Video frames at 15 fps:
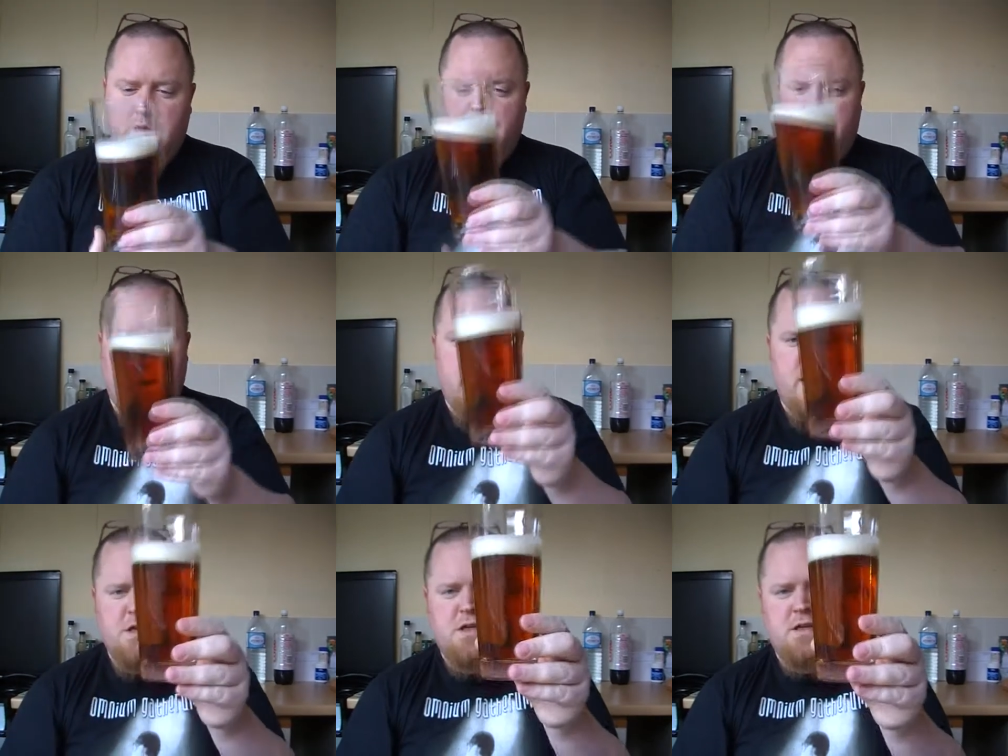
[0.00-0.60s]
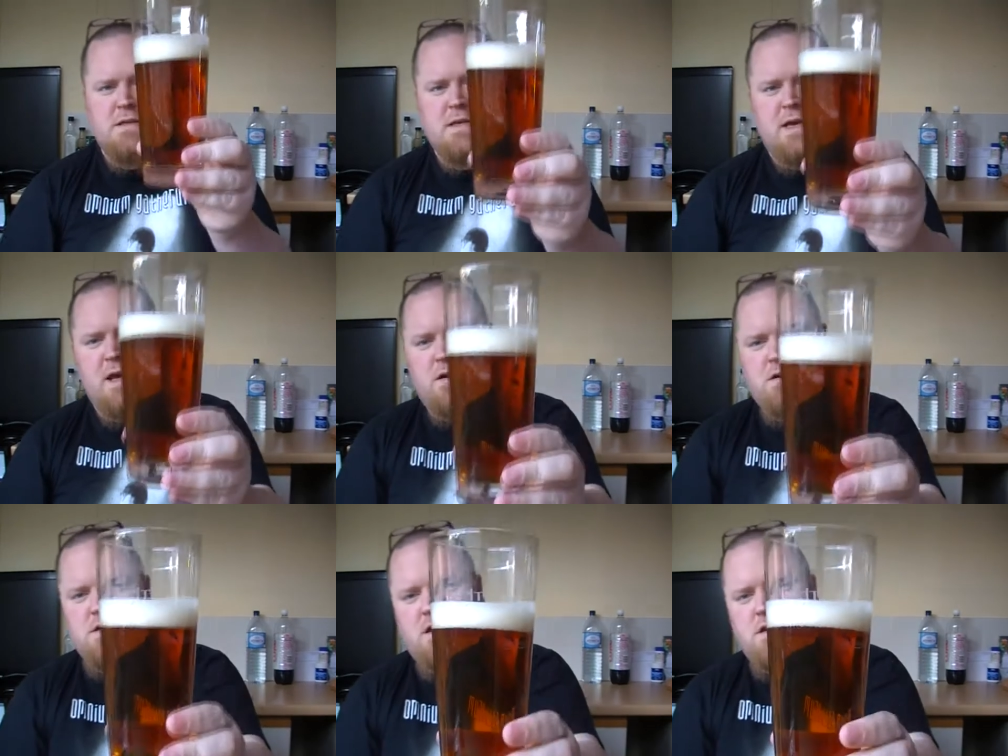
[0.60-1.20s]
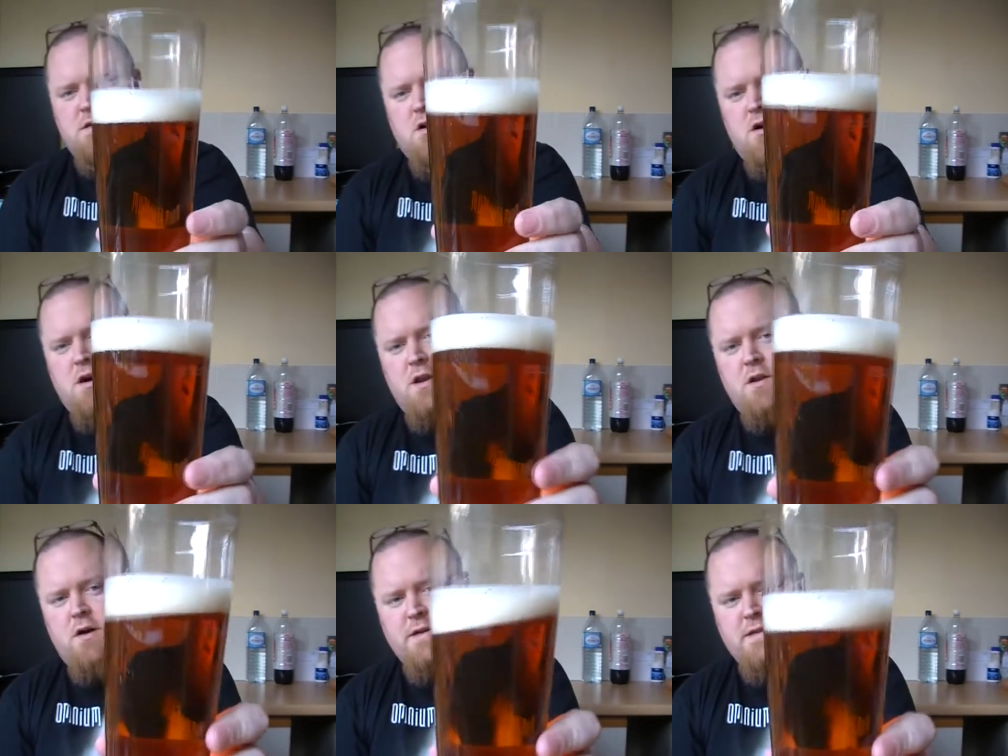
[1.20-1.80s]
But as you can see, it looks like it's
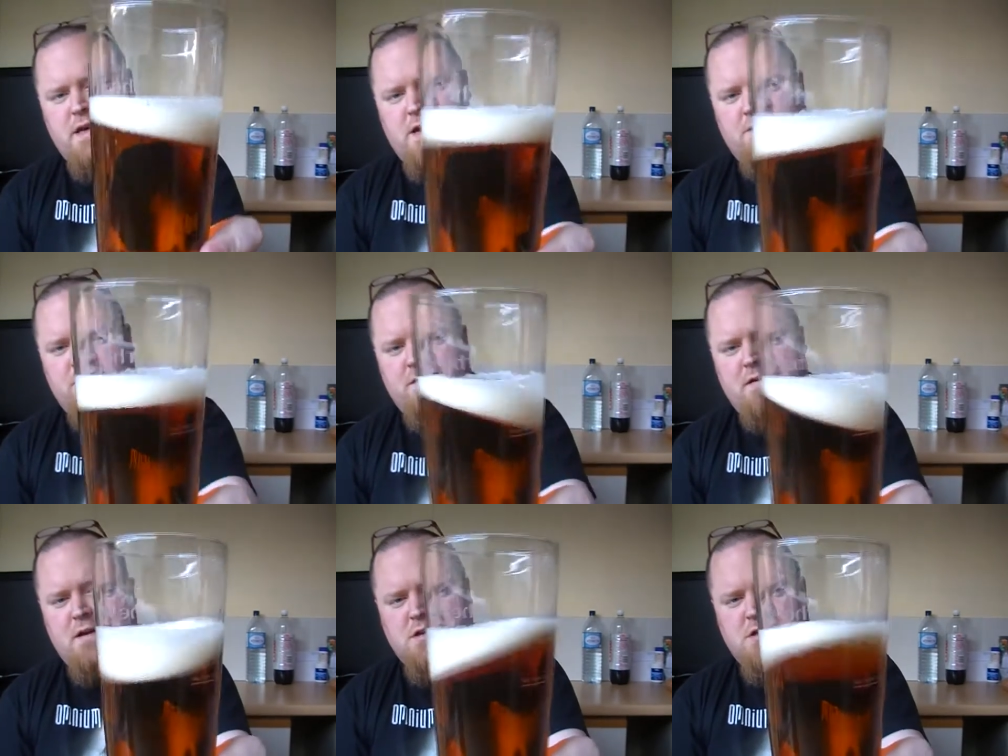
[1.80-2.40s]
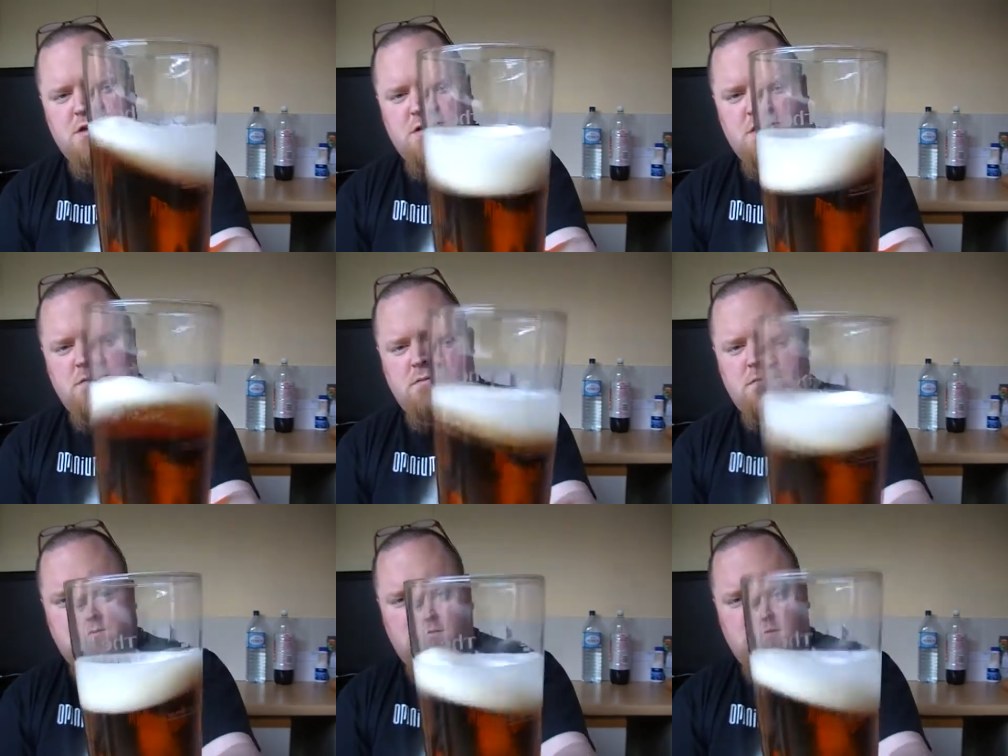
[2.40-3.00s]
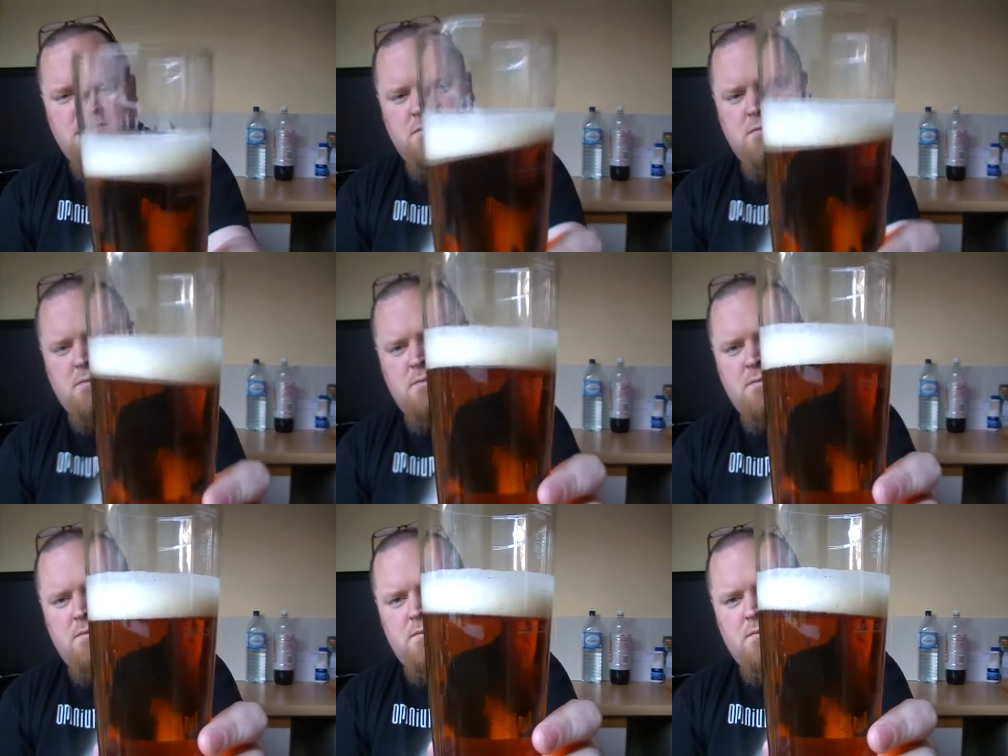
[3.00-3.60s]
got a nice head retention.
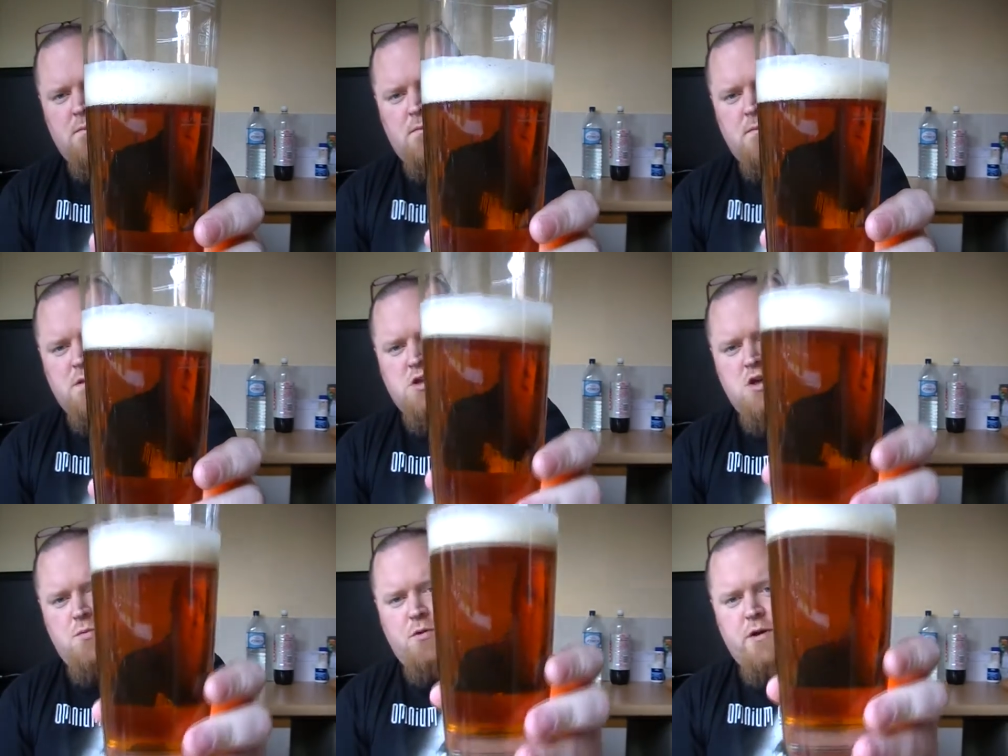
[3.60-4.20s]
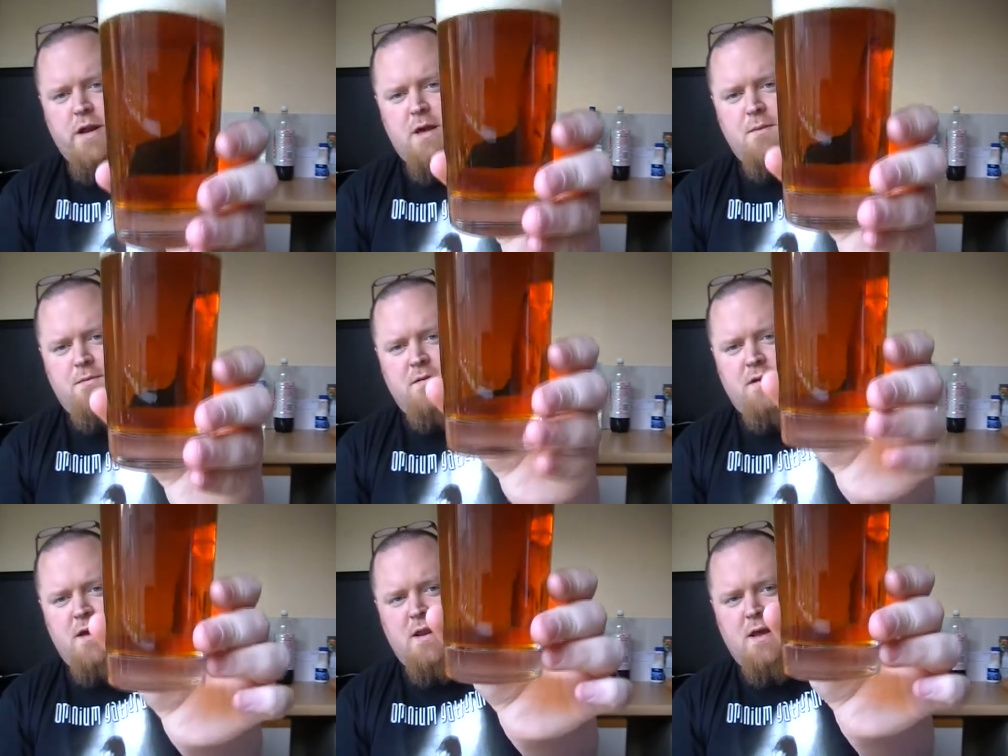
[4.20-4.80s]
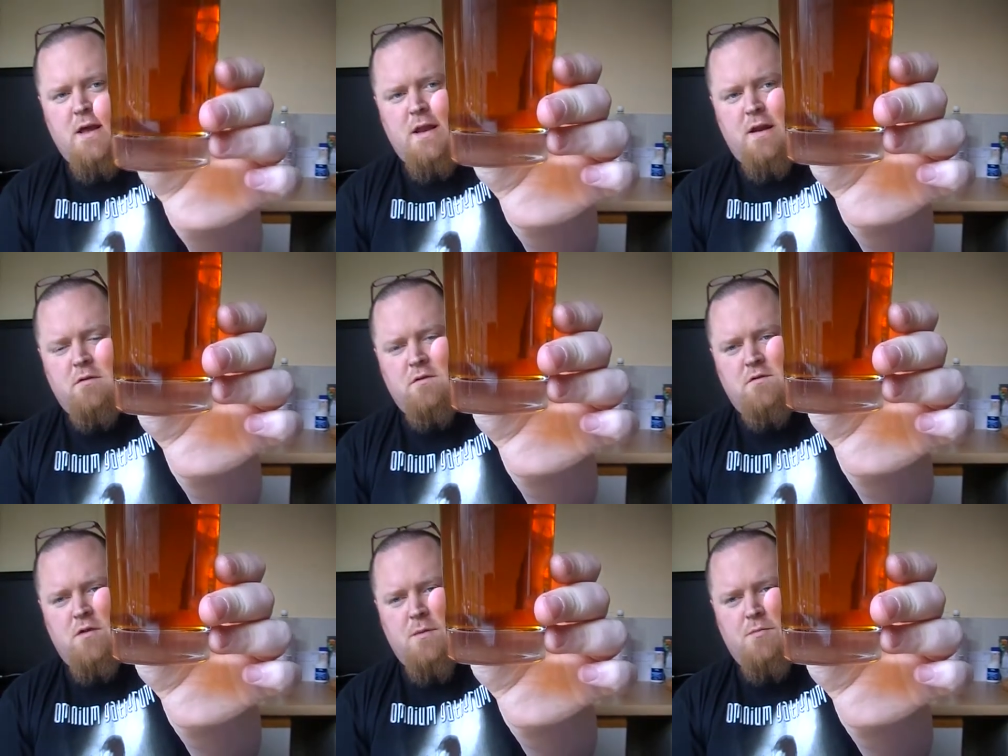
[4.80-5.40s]
2.8%, and it
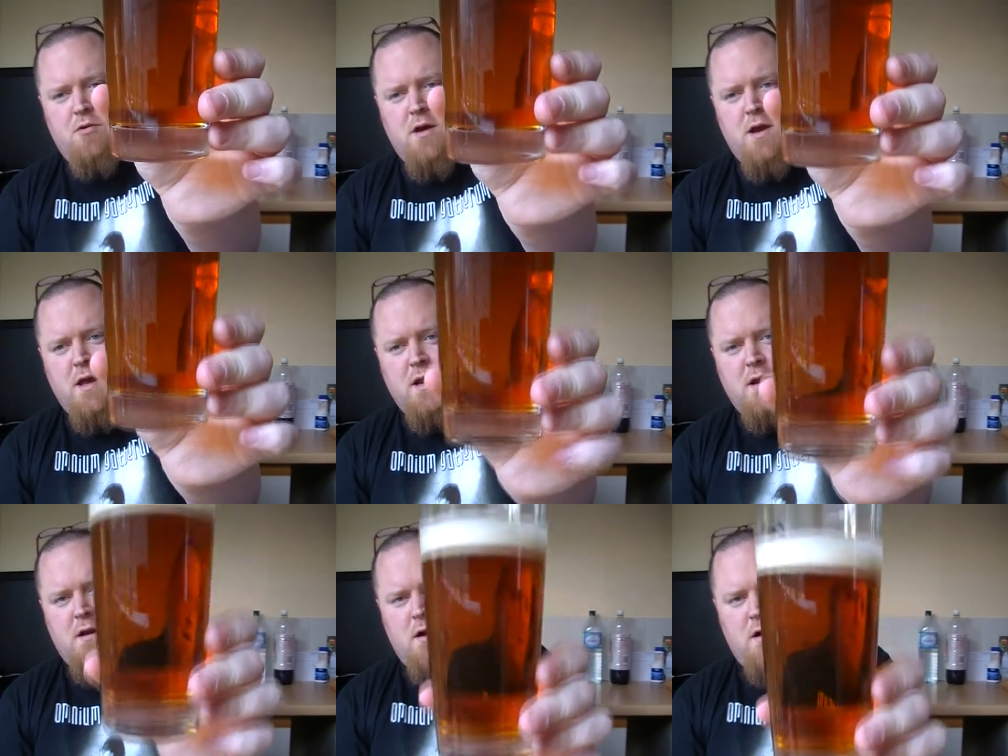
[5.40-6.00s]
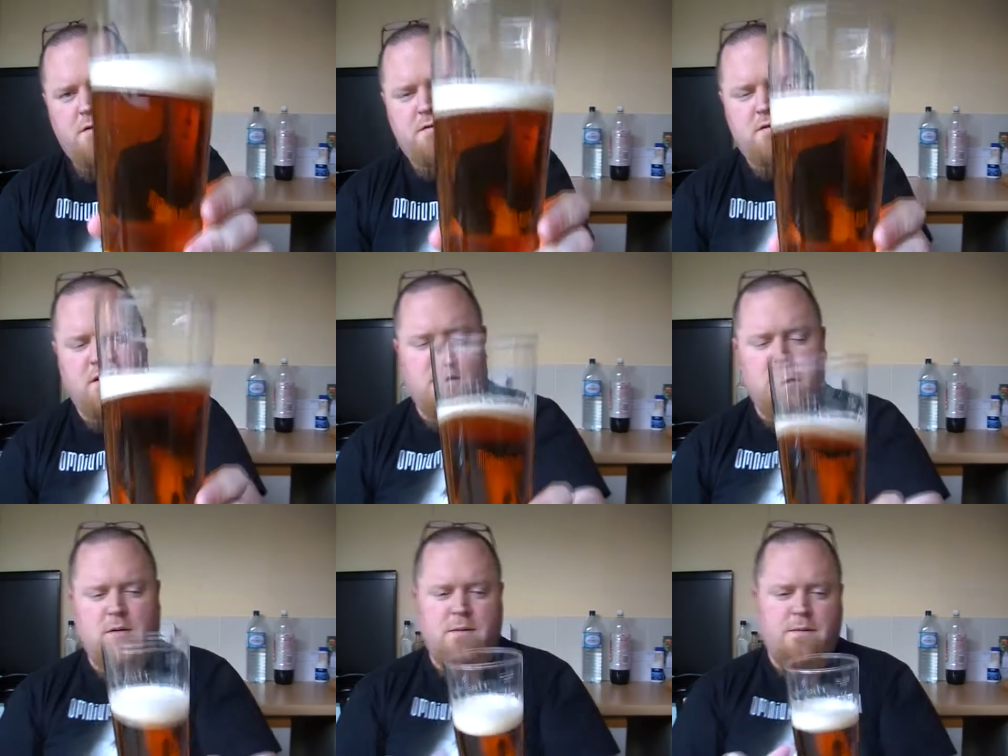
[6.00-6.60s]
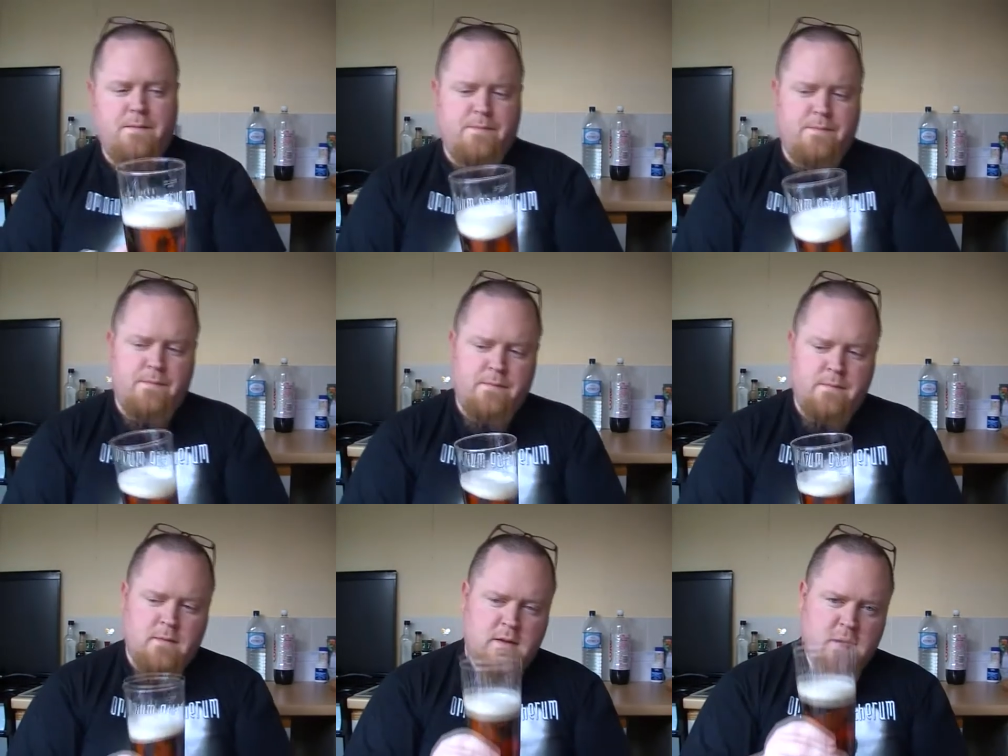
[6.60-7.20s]
looks really pretty in the glass. So
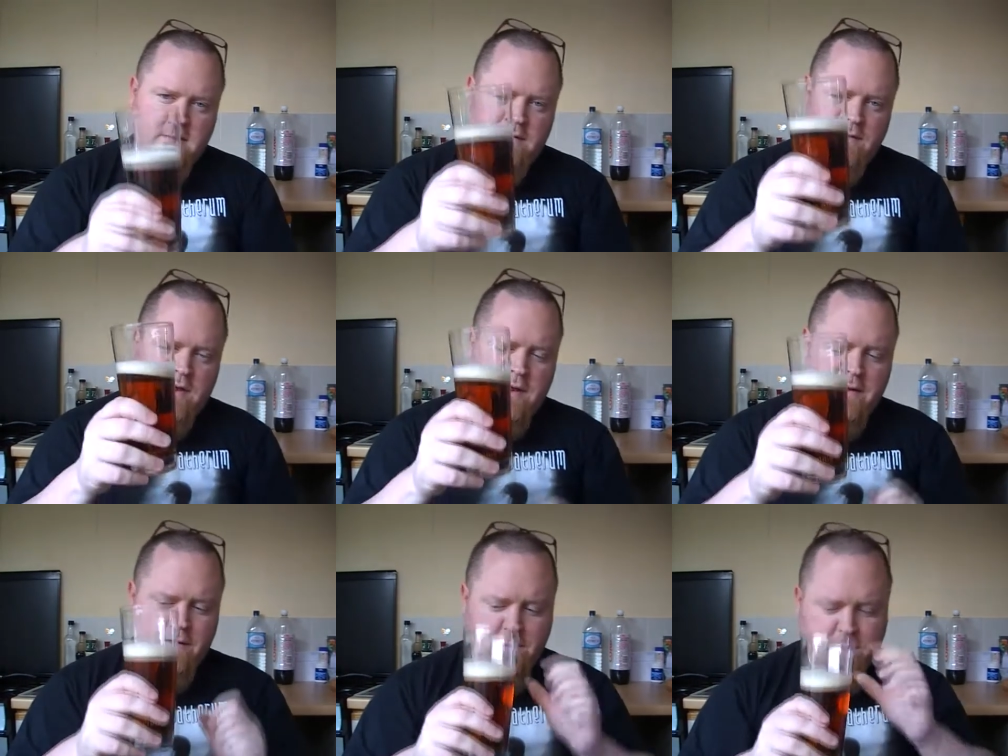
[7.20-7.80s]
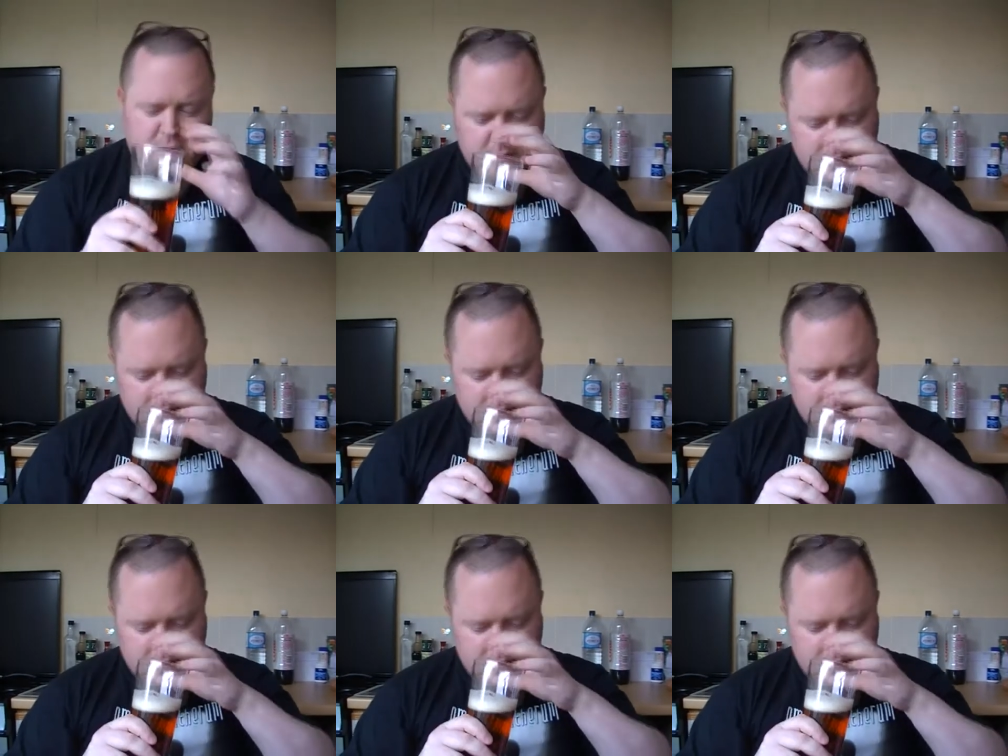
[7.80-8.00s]
let's give it a nose.